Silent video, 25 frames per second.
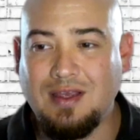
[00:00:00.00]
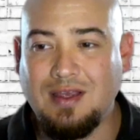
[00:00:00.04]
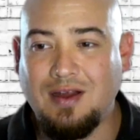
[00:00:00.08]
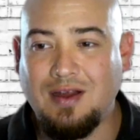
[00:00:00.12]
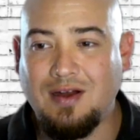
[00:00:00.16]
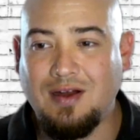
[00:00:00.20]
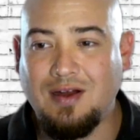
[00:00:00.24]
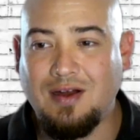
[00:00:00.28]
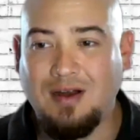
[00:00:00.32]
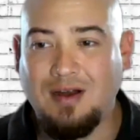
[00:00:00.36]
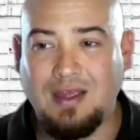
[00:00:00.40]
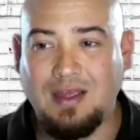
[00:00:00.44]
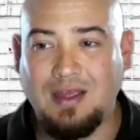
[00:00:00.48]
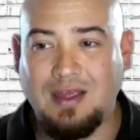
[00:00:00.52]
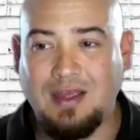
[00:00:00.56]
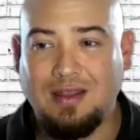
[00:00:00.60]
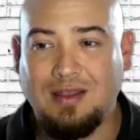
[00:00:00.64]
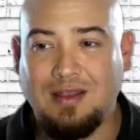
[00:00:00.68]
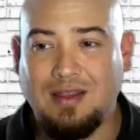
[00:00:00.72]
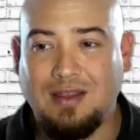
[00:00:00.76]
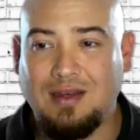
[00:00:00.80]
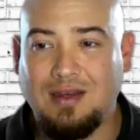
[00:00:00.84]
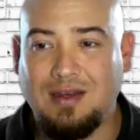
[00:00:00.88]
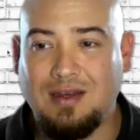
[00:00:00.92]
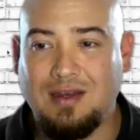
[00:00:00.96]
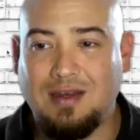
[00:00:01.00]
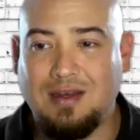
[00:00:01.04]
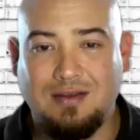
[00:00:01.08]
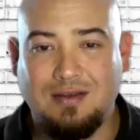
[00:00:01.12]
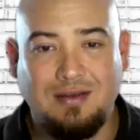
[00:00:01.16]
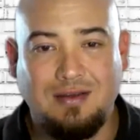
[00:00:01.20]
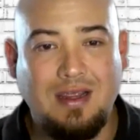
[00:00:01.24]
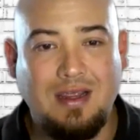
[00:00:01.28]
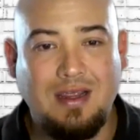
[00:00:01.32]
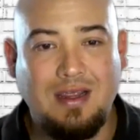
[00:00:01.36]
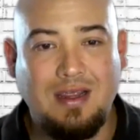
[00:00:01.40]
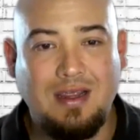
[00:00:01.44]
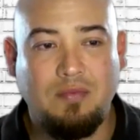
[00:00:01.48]
there. I think
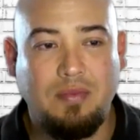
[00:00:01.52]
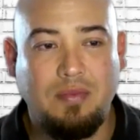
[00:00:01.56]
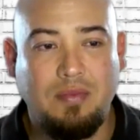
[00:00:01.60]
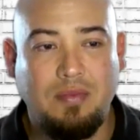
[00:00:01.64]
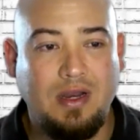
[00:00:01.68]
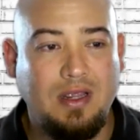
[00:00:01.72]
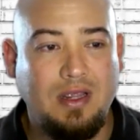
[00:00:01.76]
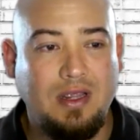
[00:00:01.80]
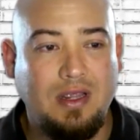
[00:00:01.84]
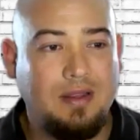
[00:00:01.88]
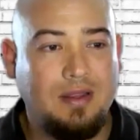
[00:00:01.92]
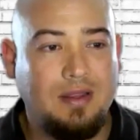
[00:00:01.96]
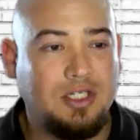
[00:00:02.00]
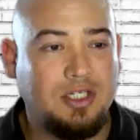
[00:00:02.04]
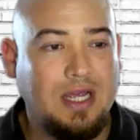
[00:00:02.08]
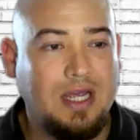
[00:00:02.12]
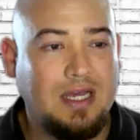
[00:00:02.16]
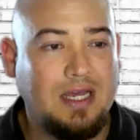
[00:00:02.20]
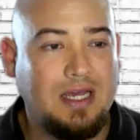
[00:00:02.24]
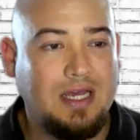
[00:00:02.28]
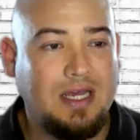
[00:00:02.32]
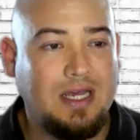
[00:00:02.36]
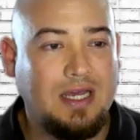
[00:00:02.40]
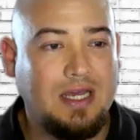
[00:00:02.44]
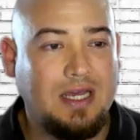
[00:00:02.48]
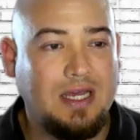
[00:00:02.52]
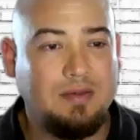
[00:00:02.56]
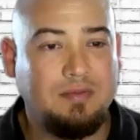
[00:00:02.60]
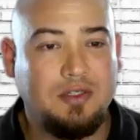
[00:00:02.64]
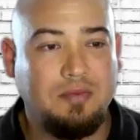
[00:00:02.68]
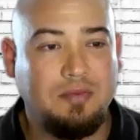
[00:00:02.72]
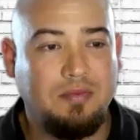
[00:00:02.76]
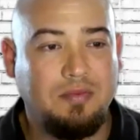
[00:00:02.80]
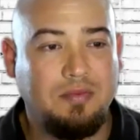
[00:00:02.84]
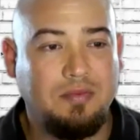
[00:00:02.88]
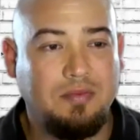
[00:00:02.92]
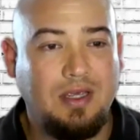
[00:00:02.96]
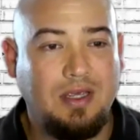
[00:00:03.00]
everybody in the chat seems to
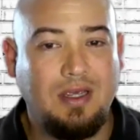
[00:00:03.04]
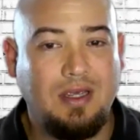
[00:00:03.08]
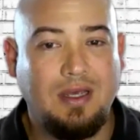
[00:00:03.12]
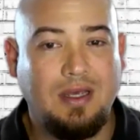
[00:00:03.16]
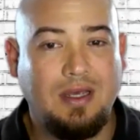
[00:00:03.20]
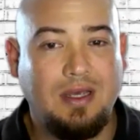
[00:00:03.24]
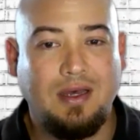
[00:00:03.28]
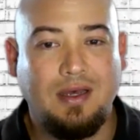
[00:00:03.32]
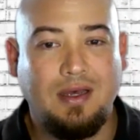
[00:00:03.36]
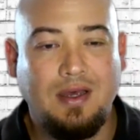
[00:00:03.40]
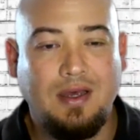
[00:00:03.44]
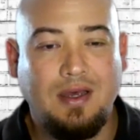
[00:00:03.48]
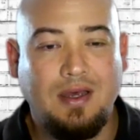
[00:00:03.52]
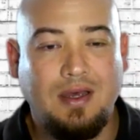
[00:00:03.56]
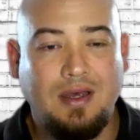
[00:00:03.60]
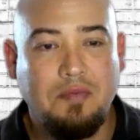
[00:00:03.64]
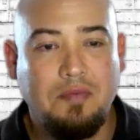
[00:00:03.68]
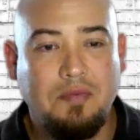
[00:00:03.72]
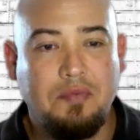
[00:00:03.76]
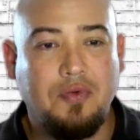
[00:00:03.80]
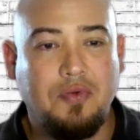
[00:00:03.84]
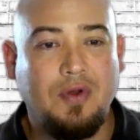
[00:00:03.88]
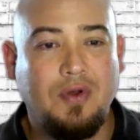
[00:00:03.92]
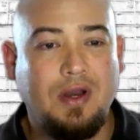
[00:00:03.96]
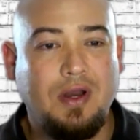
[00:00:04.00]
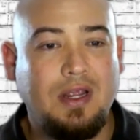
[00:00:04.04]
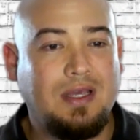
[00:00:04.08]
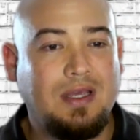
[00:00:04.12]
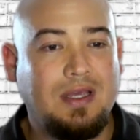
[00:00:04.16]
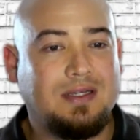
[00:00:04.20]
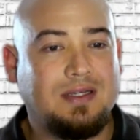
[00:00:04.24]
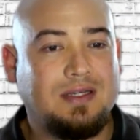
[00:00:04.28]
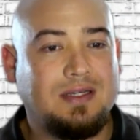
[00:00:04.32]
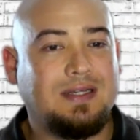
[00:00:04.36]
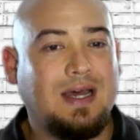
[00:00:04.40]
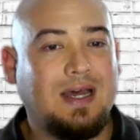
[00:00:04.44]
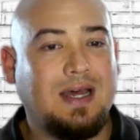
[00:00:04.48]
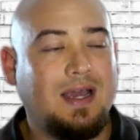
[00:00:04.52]
be pretty
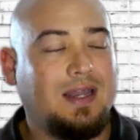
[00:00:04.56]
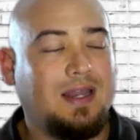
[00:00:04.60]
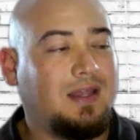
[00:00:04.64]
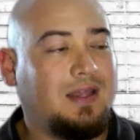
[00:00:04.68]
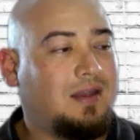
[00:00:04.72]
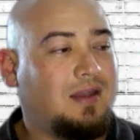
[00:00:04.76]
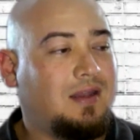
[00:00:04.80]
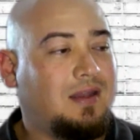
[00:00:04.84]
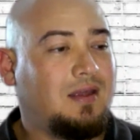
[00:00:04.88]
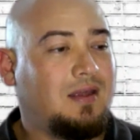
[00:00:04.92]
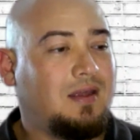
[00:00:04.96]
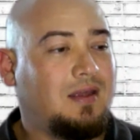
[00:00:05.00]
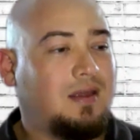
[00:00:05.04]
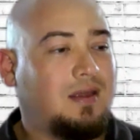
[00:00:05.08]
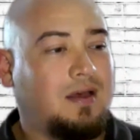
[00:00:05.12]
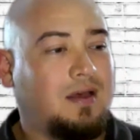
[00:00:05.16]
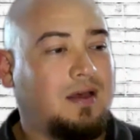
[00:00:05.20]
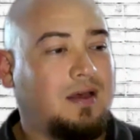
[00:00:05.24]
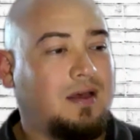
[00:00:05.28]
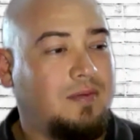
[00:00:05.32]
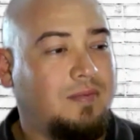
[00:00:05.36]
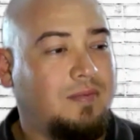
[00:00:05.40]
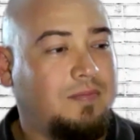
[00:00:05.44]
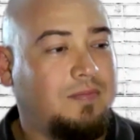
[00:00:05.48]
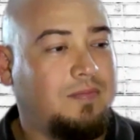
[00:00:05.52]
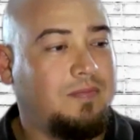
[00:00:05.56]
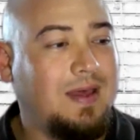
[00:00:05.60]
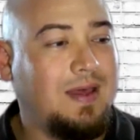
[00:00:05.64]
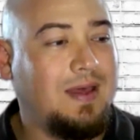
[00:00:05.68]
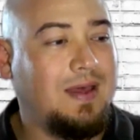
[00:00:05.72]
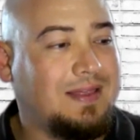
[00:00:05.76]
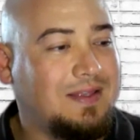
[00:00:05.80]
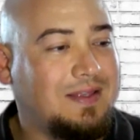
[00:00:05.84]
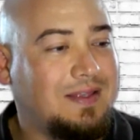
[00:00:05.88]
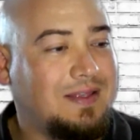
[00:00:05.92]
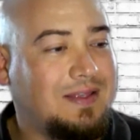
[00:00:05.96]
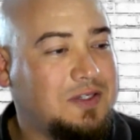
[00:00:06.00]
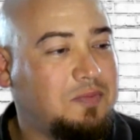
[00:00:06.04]
excited
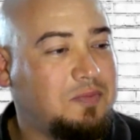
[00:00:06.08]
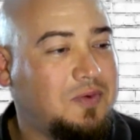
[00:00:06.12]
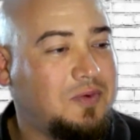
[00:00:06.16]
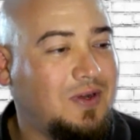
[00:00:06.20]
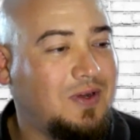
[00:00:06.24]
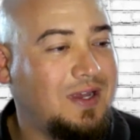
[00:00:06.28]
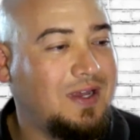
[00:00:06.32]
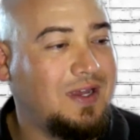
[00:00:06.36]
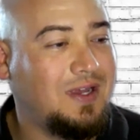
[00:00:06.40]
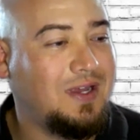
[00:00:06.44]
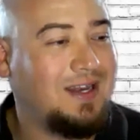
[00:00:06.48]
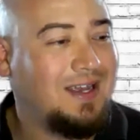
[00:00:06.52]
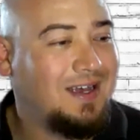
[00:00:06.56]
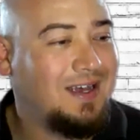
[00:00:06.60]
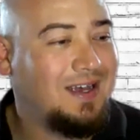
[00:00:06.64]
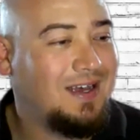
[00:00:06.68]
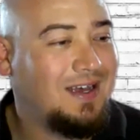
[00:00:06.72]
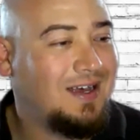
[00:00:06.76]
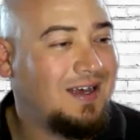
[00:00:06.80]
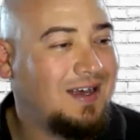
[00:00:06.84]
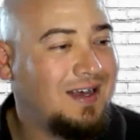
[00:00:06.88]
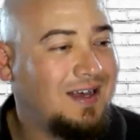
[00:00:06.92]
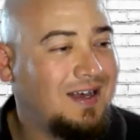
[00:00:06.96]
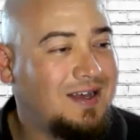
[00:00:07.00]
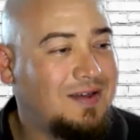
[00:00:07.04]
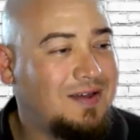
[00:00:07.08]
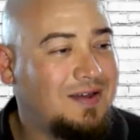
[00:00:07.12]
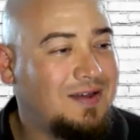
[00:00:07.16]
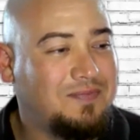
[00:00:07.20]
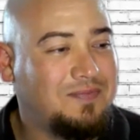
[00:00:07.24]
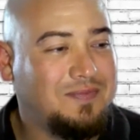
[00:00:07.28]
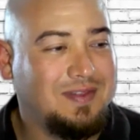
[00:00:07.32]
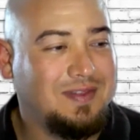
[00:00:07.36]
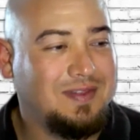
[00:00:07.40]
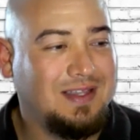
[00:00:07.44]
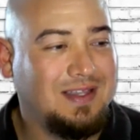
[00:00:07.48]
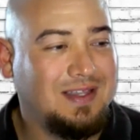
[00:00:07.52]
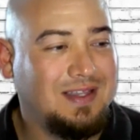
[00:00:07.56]
at this point.
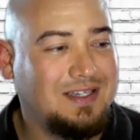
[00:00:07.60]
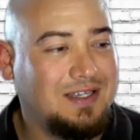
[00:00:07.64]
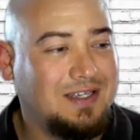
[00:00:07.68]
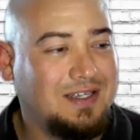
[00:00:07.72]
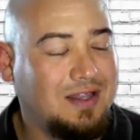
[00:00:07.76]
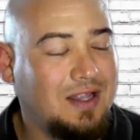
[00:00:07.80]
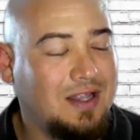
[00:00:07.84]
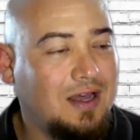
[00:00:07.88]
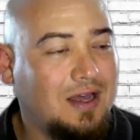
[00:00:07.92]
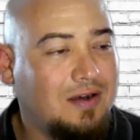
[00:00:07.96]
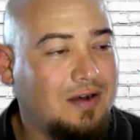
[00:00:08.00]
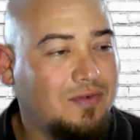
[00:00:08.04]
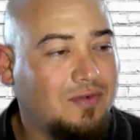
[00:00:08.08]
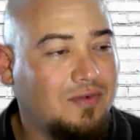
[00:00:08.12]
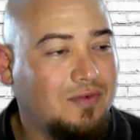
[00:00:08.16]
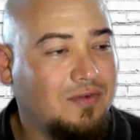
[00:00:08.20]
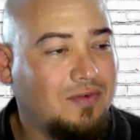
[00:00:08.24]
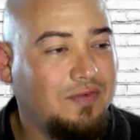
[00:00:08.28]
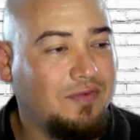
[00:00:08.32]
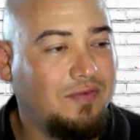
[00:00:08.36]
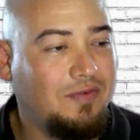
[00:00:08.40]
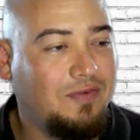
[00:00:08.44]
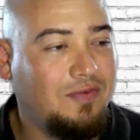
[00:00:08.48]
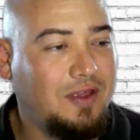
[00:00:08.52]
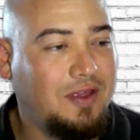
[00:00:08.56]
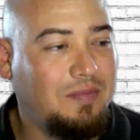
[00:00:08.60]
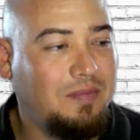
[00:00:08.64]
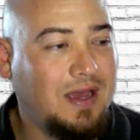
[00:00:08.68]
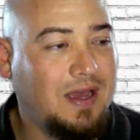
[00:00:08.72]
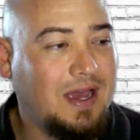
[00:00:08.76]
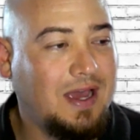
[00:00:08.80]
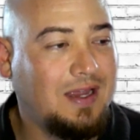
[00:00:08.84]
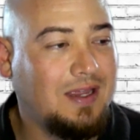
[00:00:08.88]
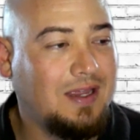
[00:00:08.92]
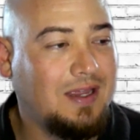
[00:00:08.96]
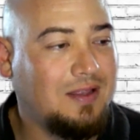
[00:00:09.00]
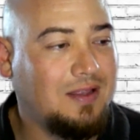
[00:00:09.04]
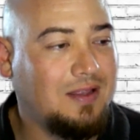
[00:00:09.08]
See a lot of great
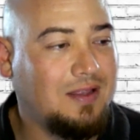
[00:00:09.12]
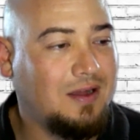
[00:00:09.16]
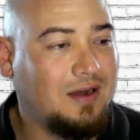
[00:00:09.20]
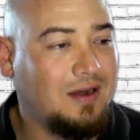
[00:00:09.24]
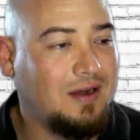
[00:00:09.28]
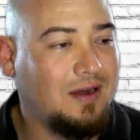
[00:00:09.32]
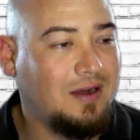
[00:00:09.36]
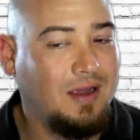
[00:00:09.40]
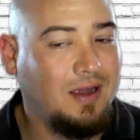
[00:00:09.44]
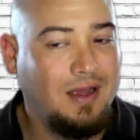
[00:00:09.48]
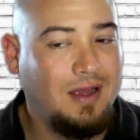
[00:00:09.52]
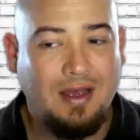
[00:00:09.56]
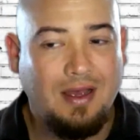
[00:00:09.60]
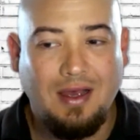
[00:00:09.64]
feedback in there.